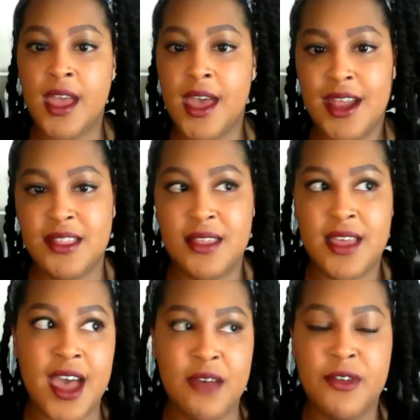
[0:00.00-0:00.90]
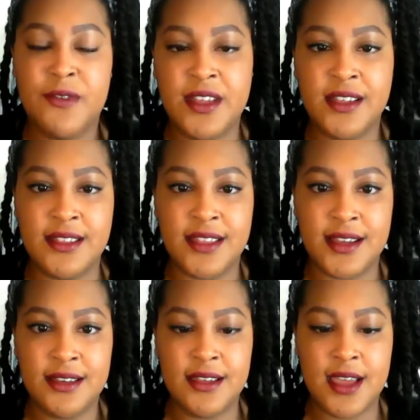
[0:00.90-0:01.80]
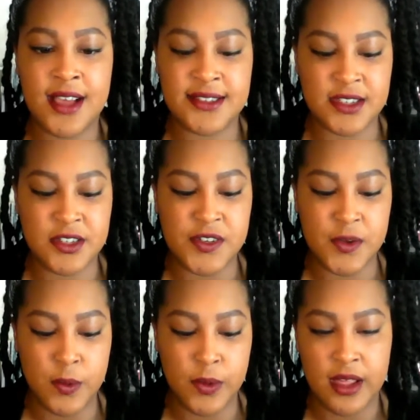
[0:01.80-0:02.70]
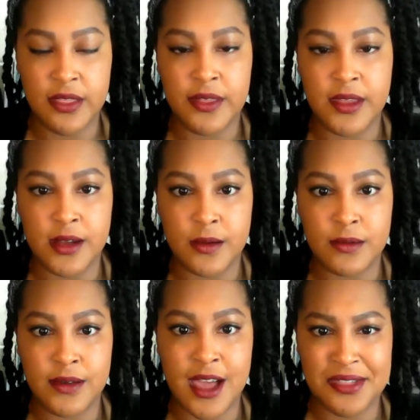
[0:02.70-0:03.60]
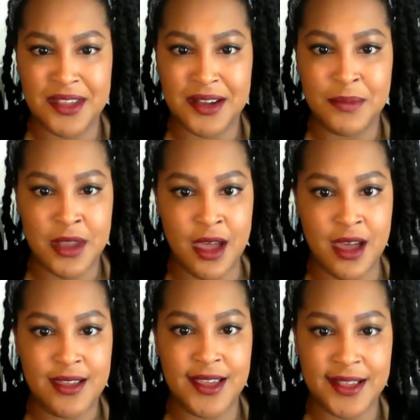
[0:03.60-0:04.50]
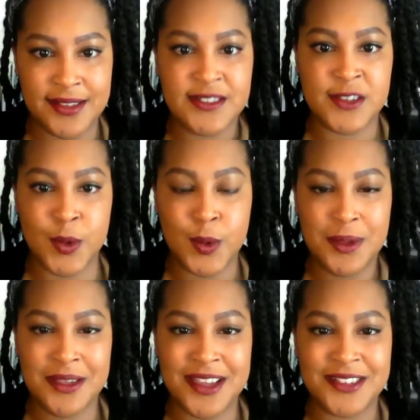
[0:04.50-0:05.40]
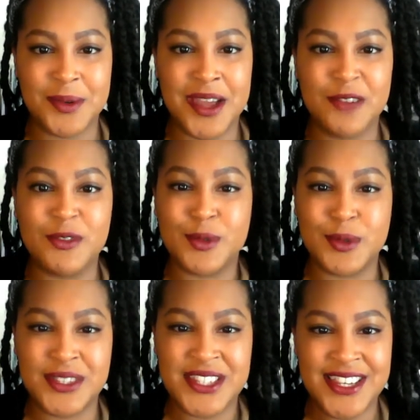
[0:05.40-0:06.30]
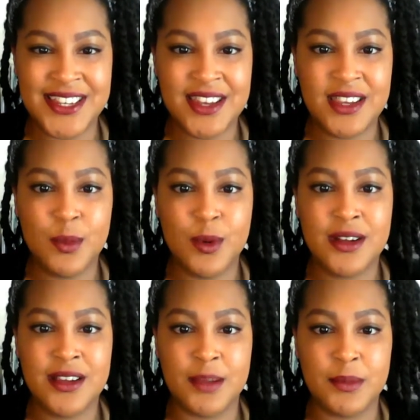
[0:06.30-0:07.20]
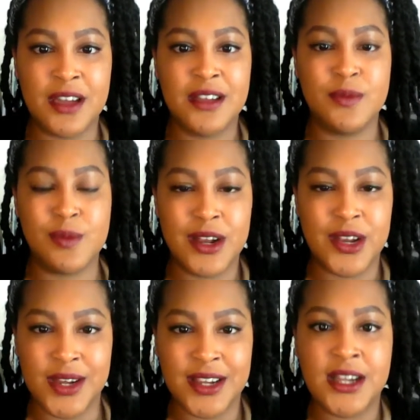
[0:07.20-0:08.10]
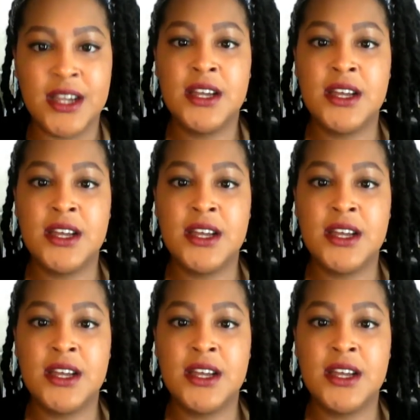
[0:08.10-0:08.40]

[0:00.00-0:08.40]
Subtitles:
And I have a feeling that it has to do with, now that I'm not in school, I don't have a routine anymore, and I'm kind of wondering,